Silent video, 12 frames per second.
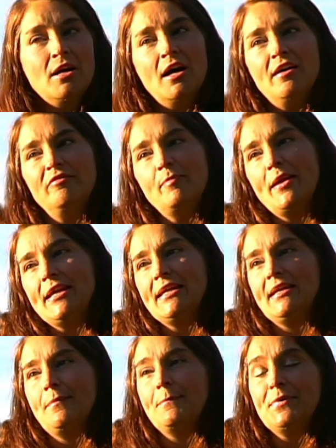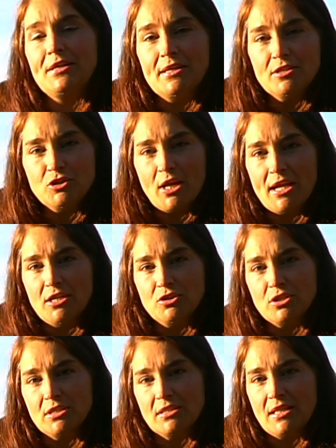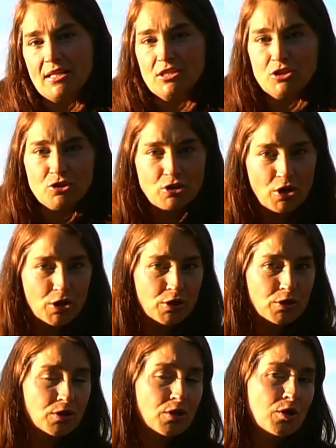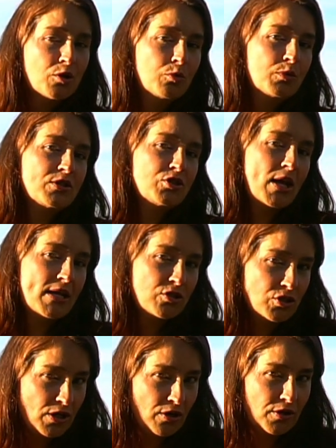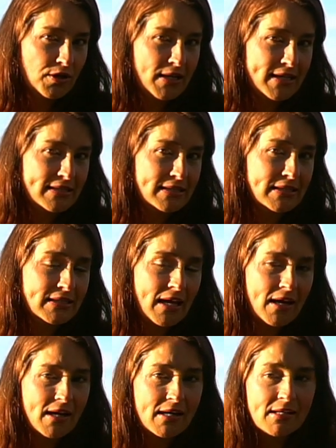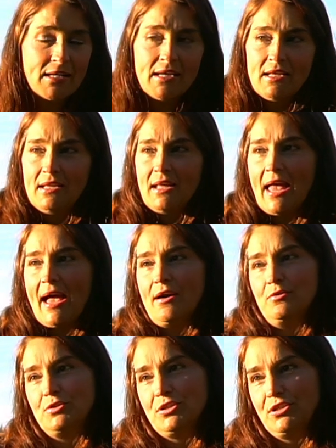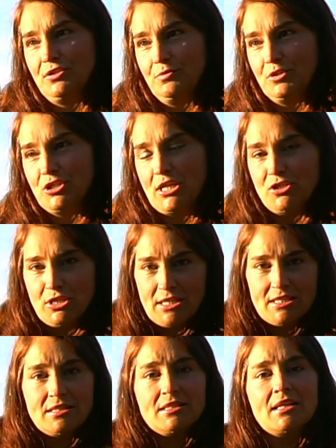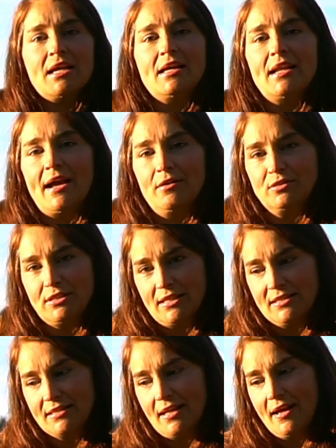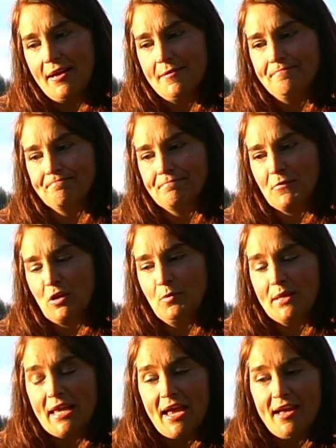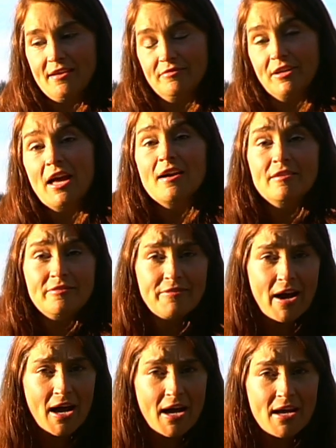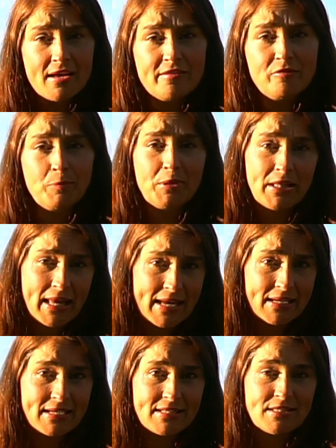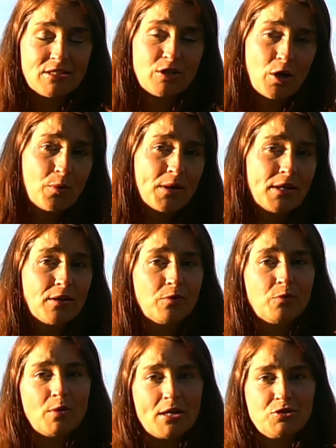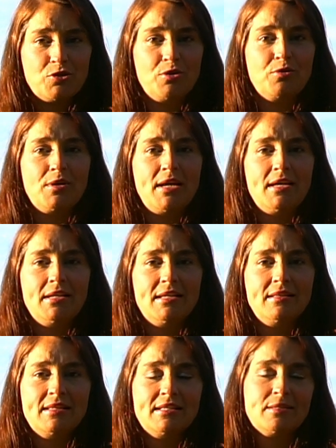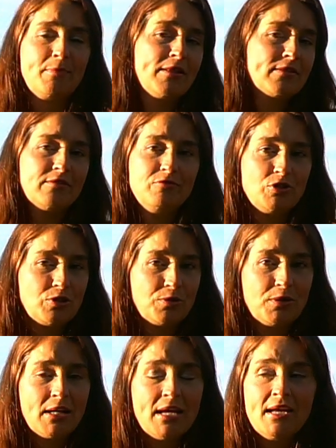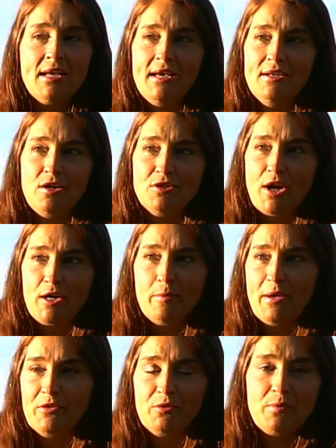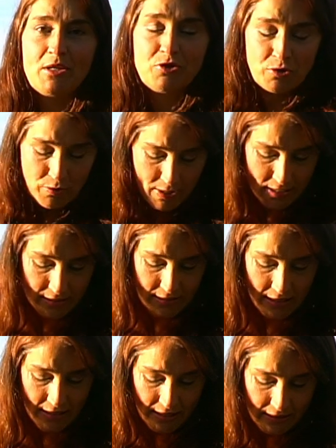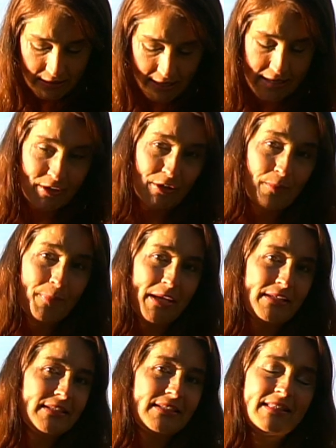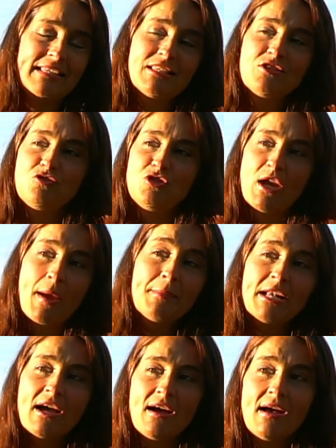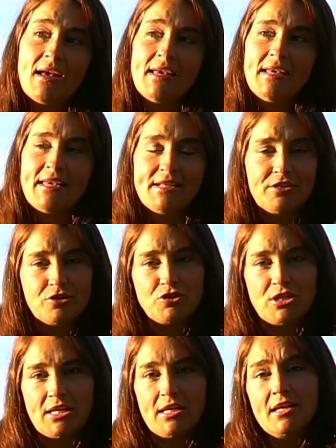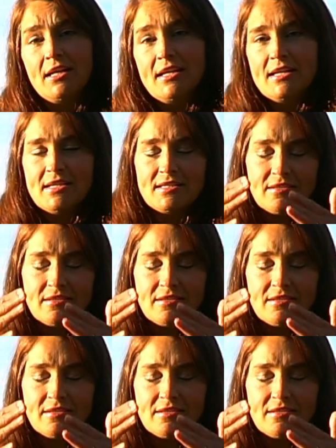of making big changes that start with changing our inside out. We're changing inside out as we have 5 planets going retrograde in this month of June, and I'll talk about the retrogrades later. But this Gemini energy is